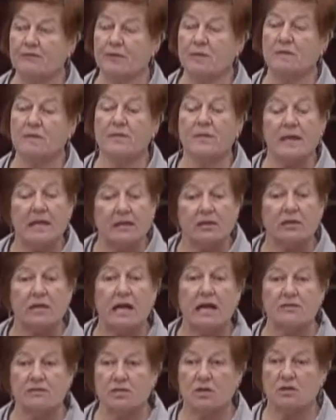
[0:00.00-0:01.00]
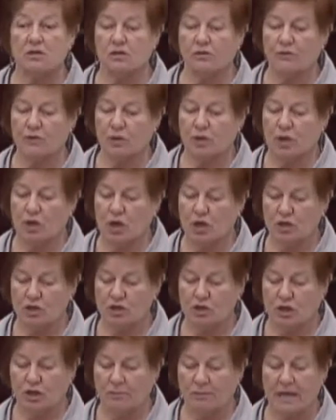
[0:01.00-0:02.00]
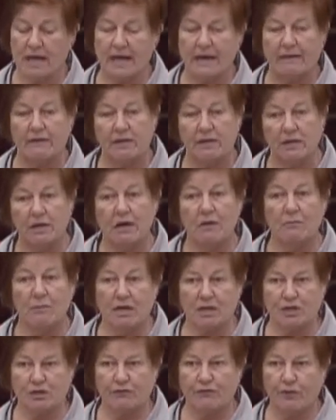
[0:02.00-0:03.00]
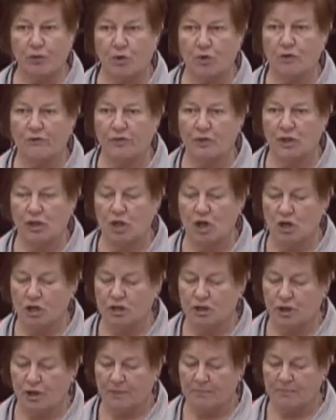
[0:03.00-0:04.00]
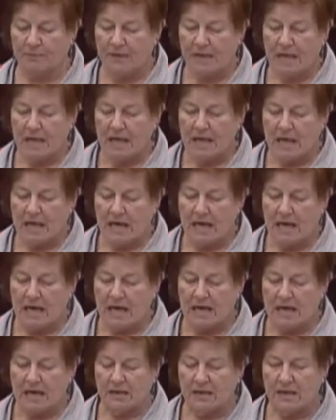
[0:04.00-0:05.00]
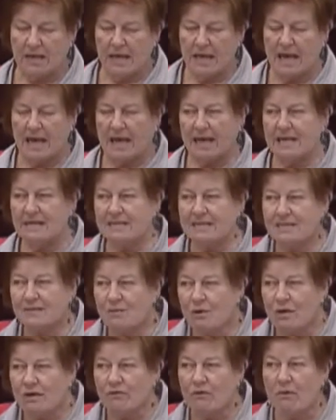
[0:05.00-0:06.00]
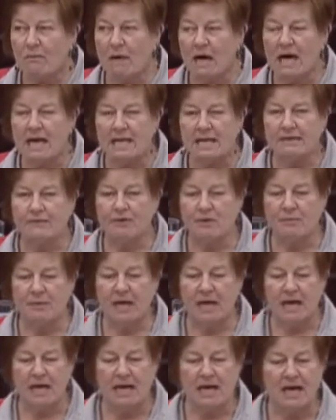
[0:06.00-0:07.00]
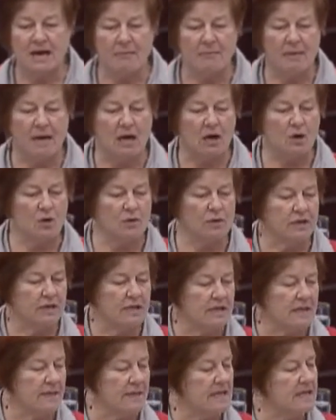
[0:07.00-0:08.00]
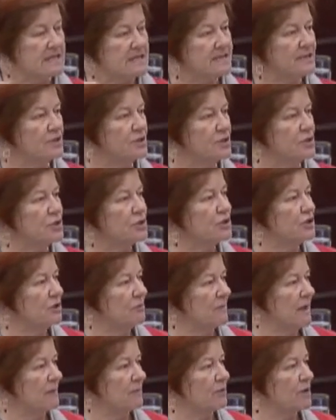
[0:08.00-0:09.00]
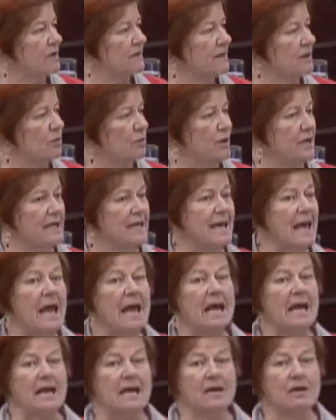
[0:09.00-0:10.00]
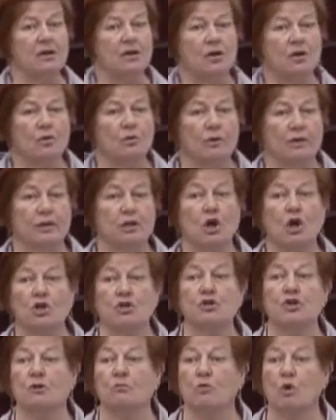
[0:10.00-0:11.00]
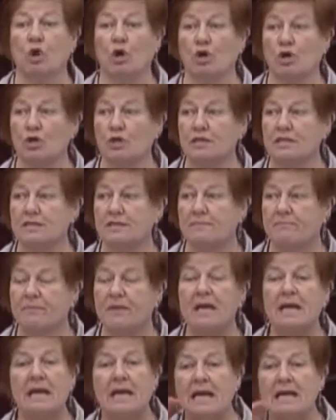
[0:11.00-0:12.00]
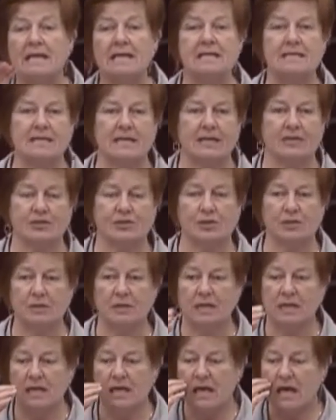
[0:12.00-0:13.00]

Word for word: benefit that they could count on over the long term and budget for over the long term. And I just want to remind everybody about the institutional memory that we gain with long-term workers in any sector.